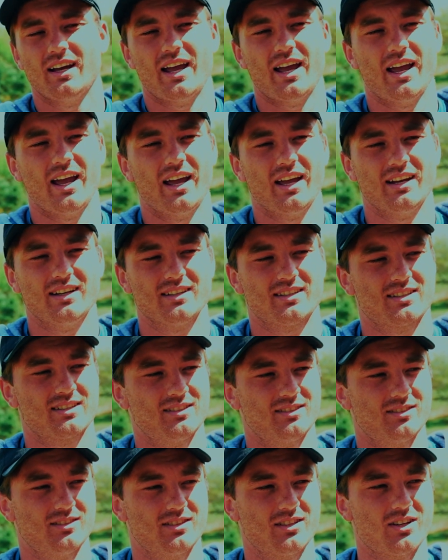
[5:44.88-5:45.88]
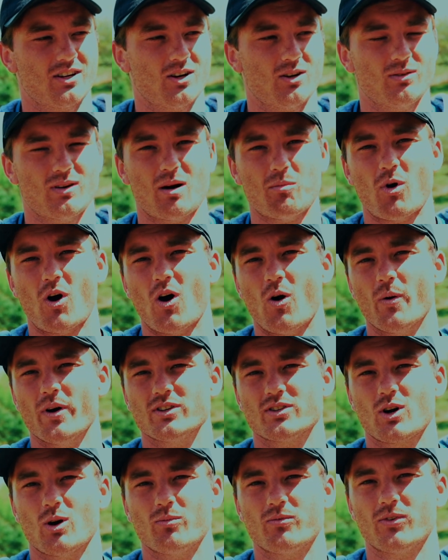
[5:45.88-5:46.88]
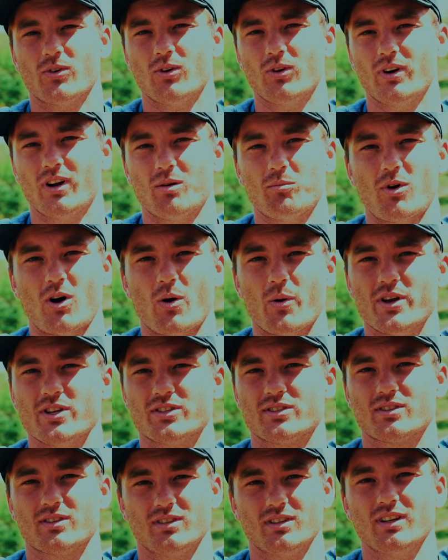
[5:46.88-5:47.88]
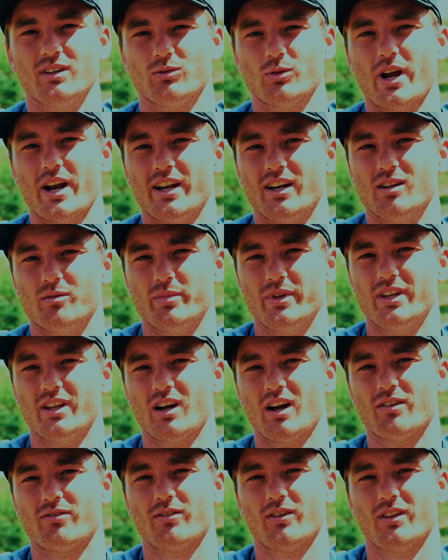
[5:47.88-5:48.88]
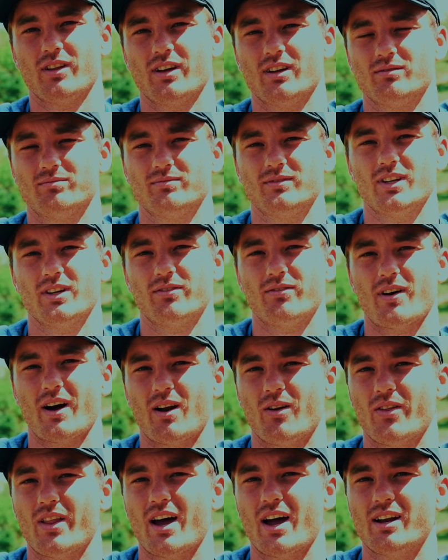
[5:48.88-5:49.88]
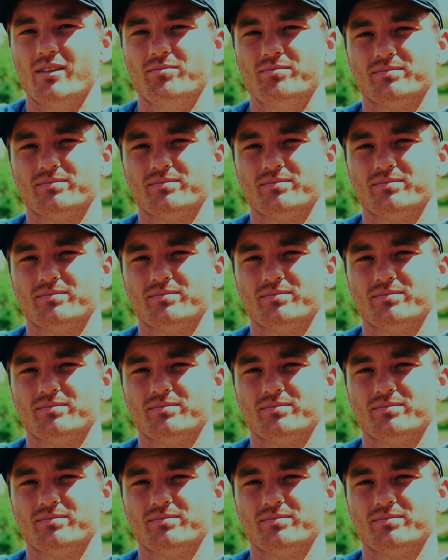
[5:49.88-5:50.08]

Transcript: And so I'm always hopeful, and I'm always ready to be there for the final 9.